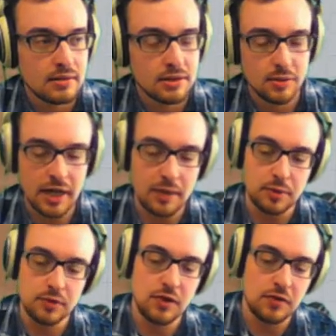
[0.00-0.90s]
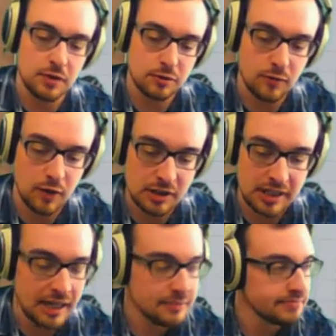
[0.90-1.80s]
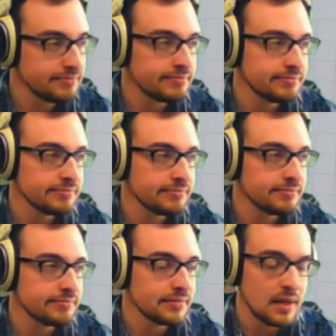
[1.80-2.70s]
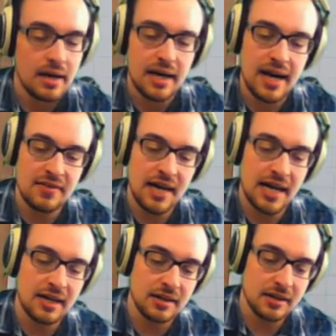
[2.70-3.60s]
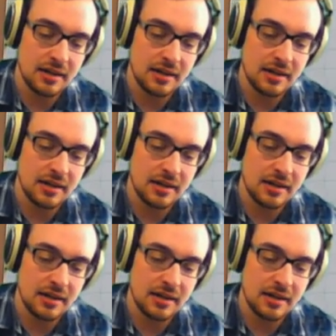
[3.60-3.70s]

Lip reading: So we got to prove that the first one falls down, and that